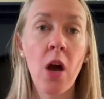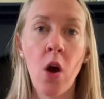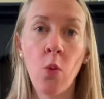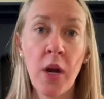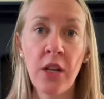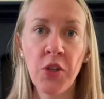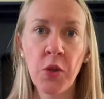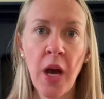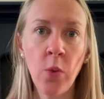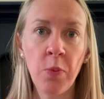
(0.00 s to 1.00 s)
A way to do
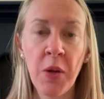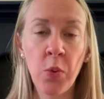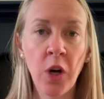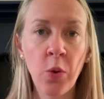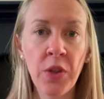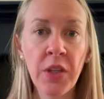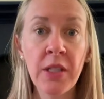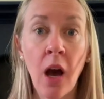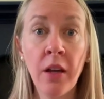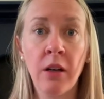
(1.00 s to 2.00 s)
that would be work with a
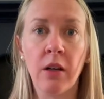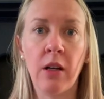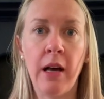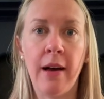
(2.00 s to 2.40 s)
tunnel.